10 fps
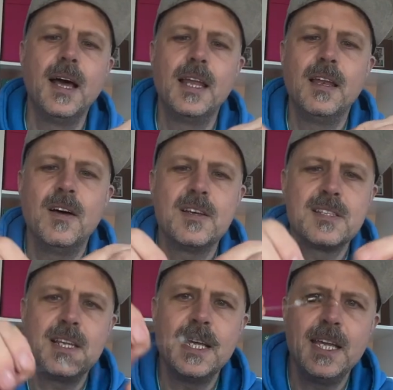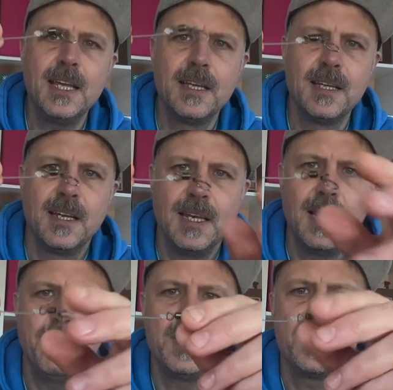And lastly,
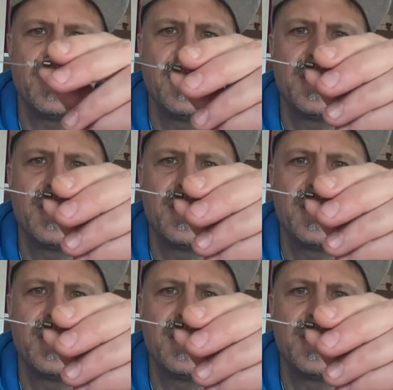let me show